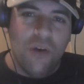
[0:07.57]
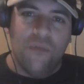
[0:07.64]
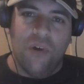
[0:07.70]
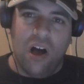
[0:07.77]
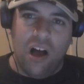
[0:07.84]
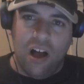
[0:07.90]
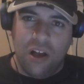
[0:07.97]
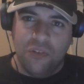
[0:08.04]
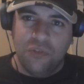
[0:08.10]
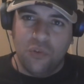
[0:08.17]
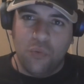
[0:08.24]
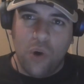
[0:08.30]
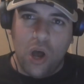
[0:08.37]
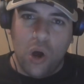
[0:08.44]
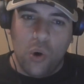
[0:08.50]
for
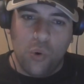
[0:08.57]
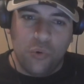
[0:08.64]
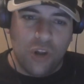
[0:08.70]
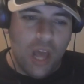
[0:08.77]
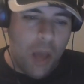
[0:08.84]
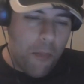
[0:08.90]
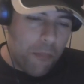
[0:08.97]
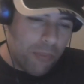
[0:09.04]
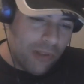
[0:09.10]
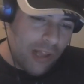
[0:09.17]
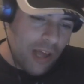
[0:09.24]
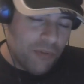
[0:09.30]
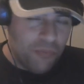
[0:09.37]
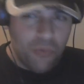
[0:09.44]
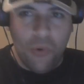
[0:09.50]
Underworld
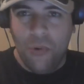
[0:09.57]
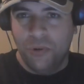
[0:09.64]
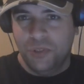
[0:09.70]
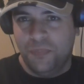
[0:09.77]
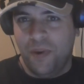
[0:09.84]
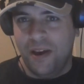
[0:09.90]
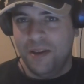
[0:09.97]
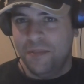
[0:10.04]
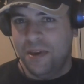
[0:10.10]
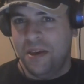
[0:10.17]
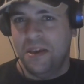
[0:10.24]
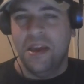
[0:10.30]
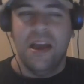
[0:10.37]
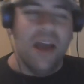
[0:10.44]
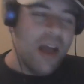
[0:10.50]
Blood Wars,
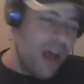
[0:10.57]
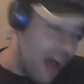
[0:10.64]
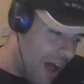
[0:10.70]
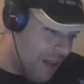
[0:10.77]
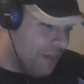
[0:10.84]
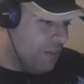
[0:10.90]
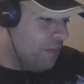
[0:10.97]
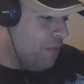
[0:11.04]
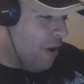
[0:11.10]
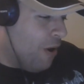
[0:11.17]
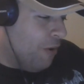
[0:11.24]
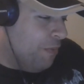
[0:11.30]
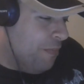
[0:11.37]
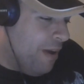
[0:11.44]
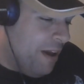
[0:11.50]
baby.
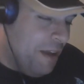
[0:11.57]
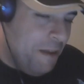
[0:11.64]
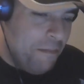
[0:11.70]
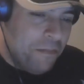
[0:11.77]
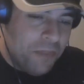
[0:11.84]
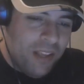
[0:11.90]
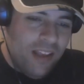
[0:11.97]
Underworld, mate.